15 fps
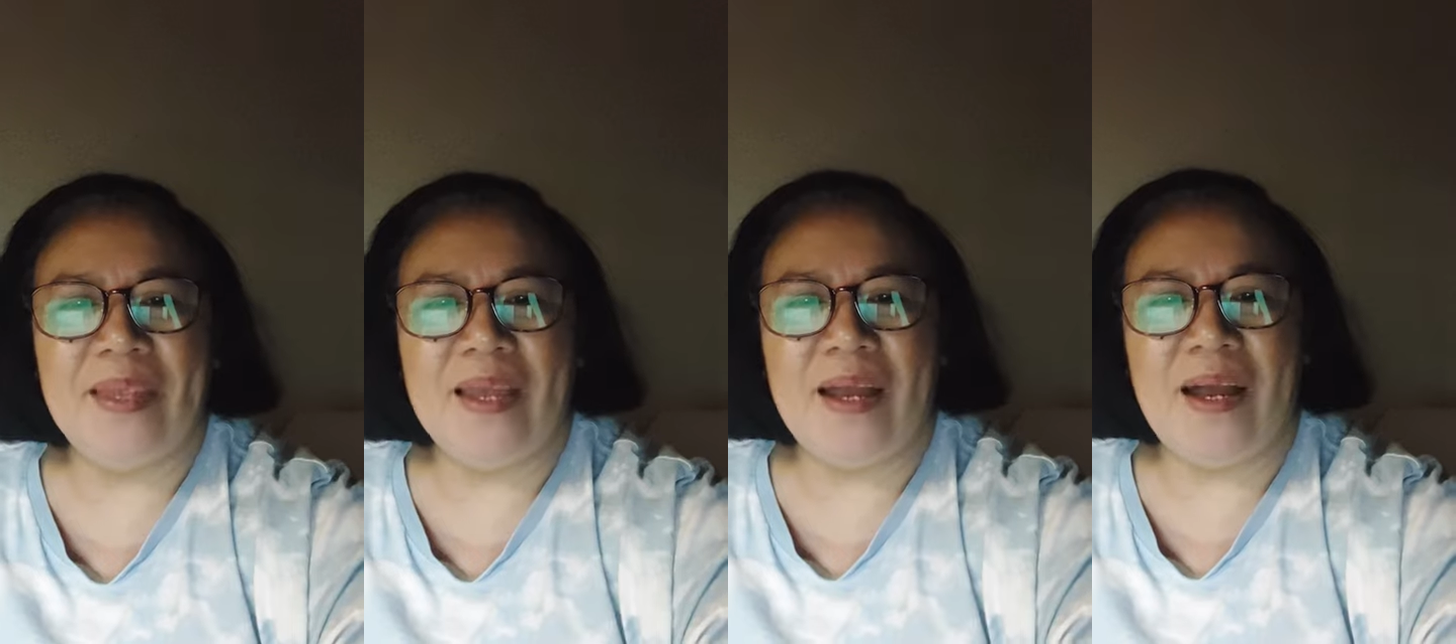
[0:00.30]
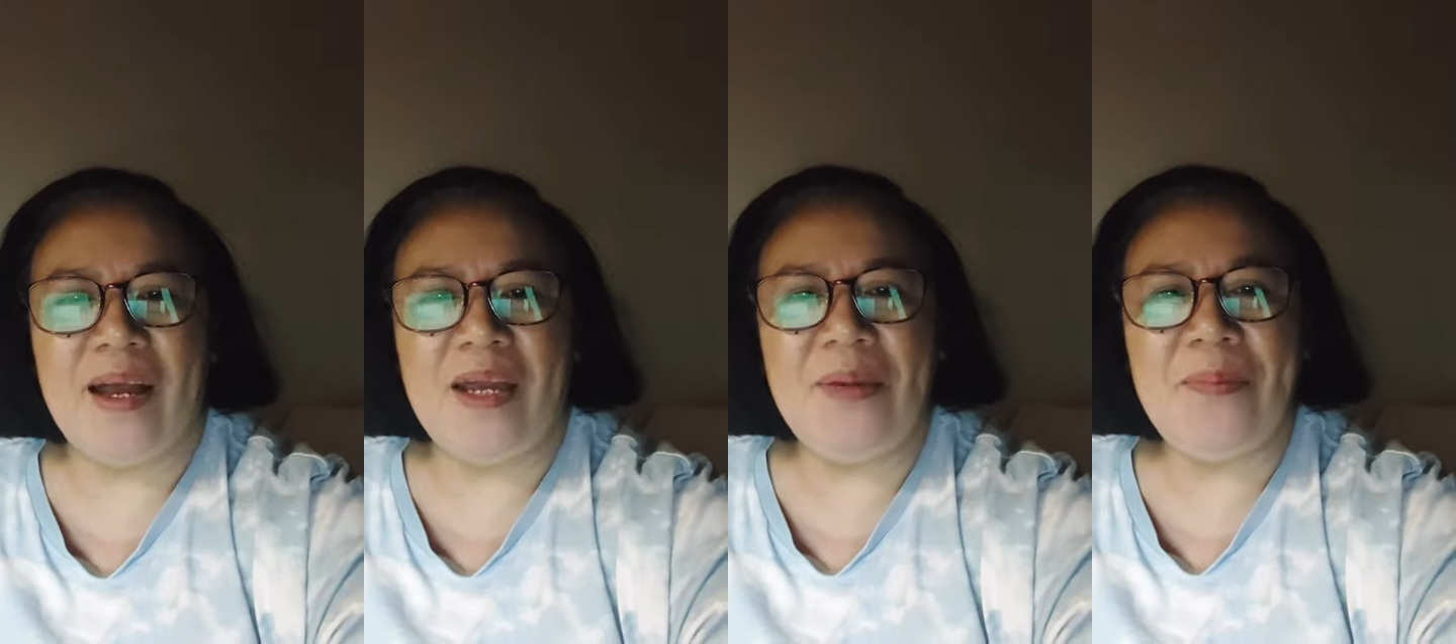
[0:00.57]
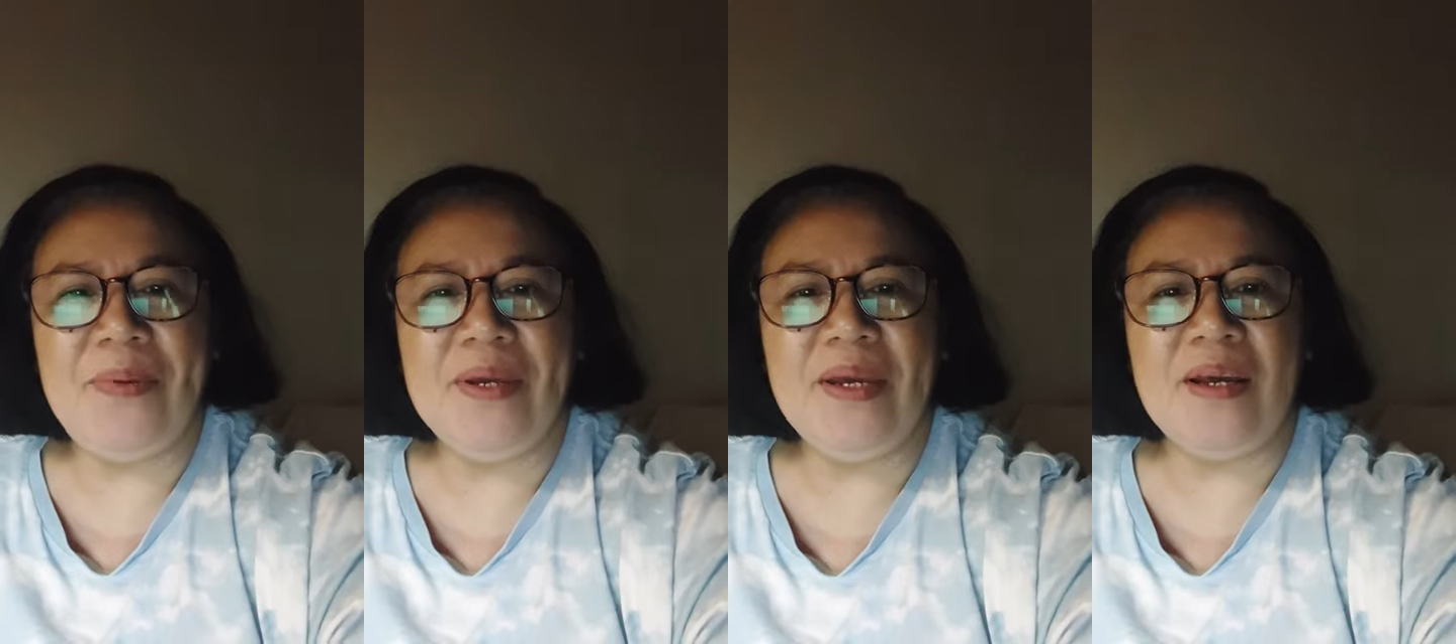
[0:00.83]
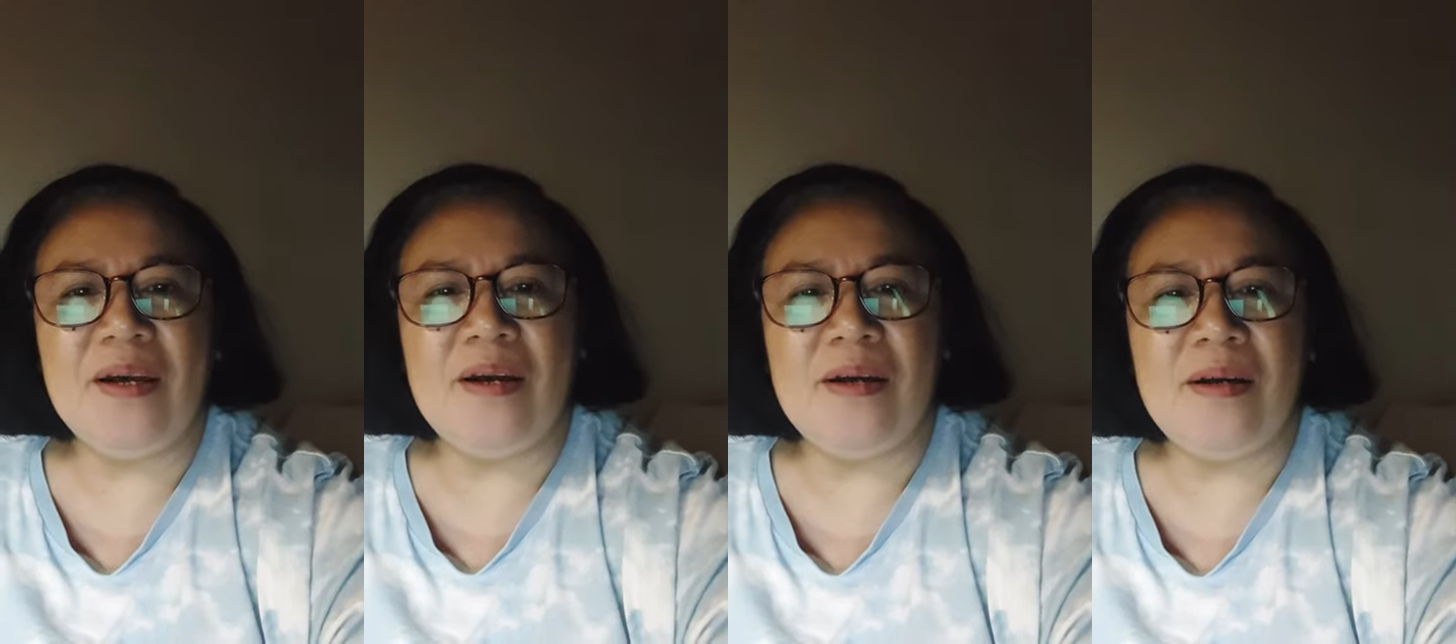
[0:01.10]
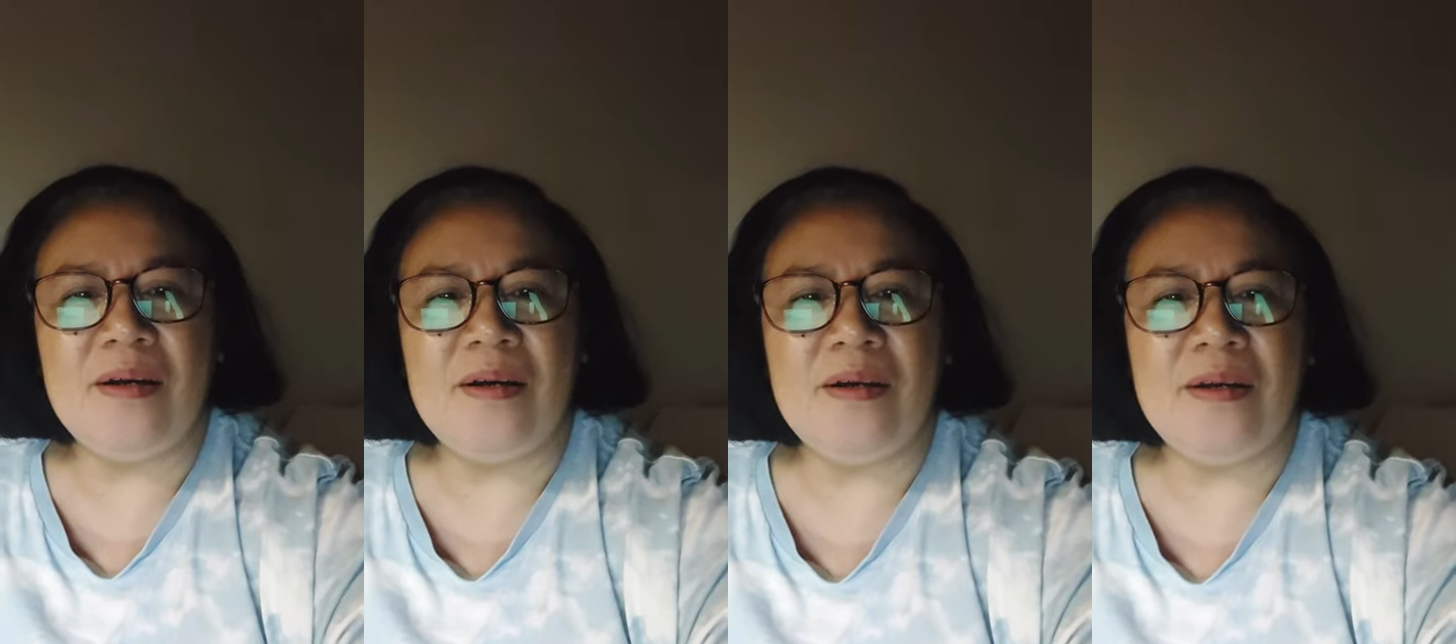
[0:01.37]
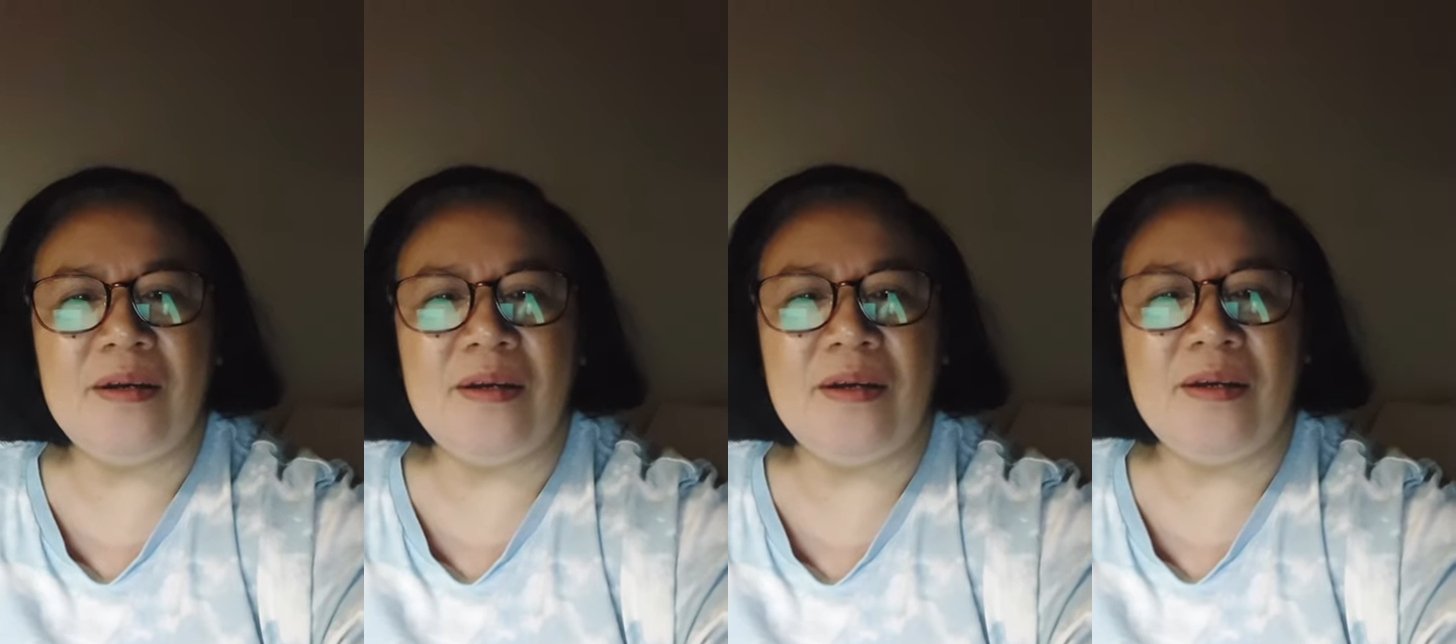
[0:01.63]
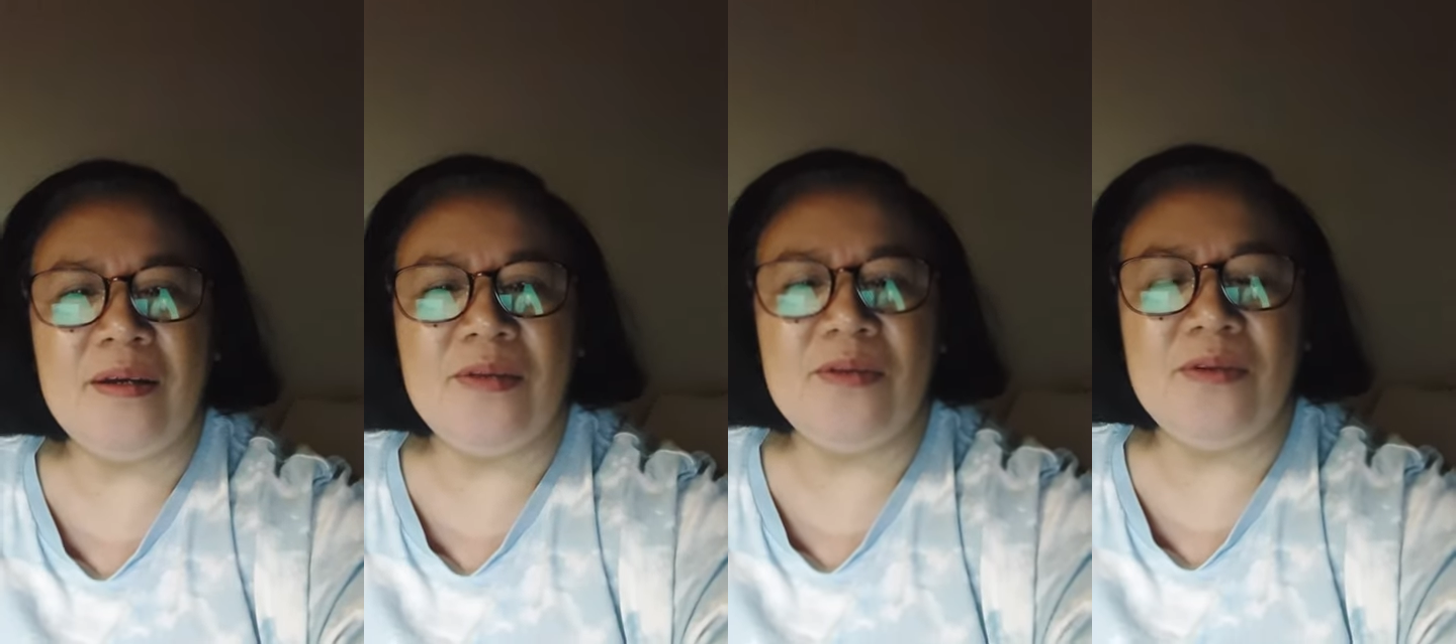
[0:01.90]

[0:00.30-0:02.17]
Hi, big guy.